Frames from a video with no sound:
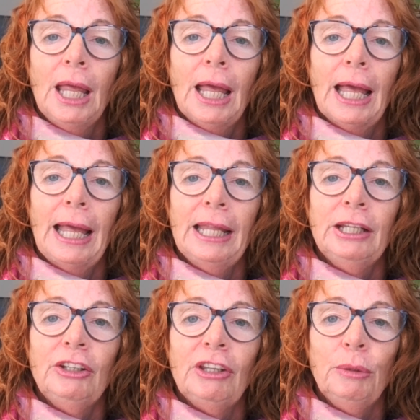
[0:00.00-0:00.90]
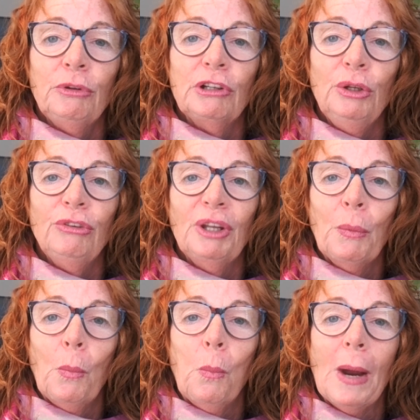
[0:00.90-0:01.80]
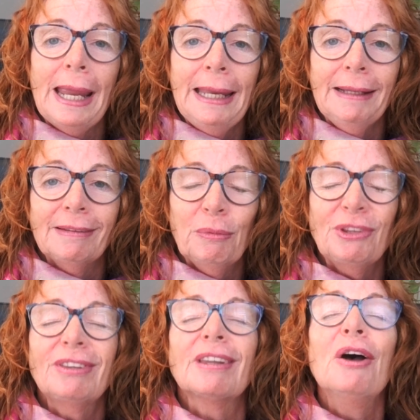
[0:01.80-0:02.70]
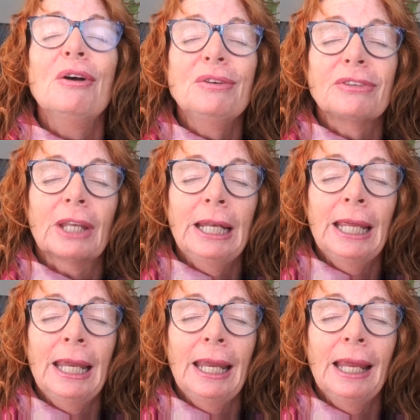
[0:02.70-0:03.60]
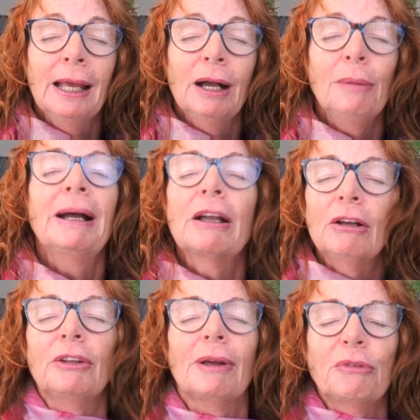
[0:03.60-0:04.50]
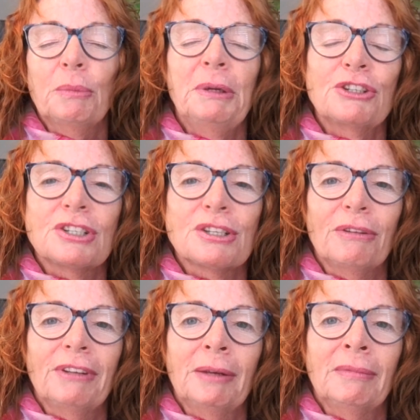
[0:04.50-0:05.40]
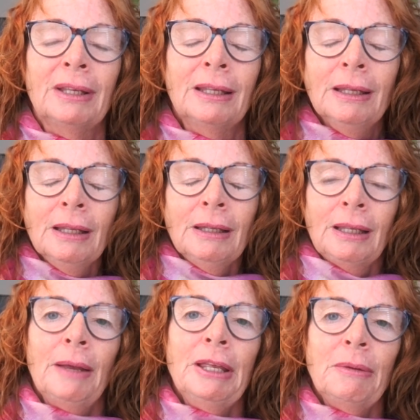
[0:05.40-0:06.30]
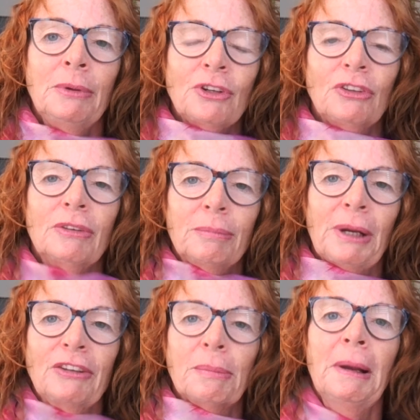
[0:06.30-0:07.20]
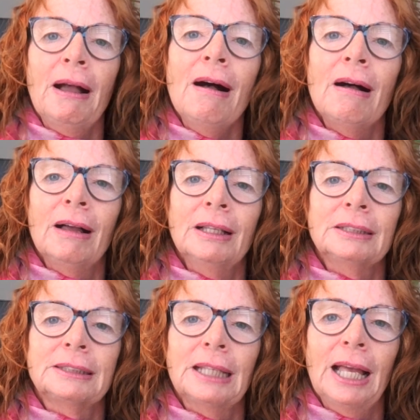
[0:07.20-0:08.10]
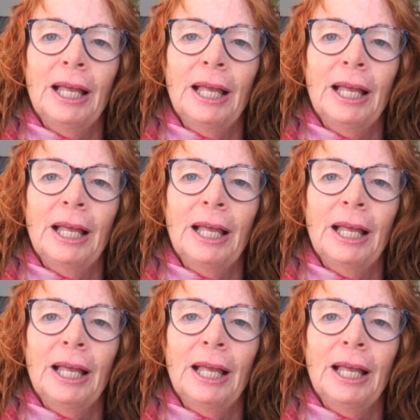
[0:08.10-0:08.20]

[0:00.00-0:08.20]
And he was losing weight. He was so skinny. Oh my God, I've got pictures of him. It just breaks my heart.